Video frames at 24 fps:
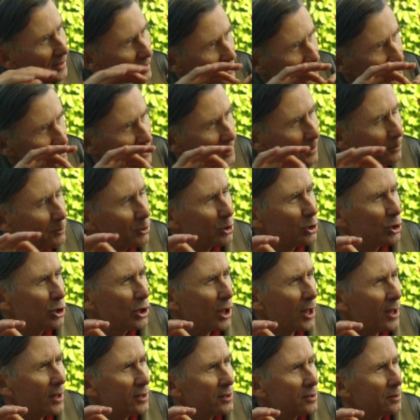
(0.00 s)
some are
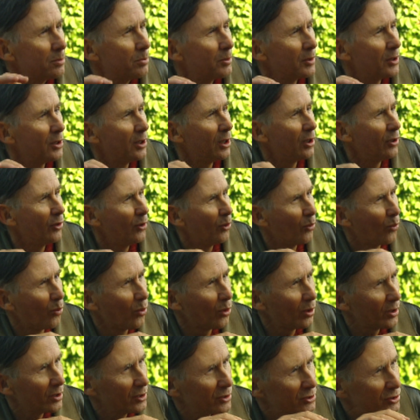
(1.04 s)
just below the water,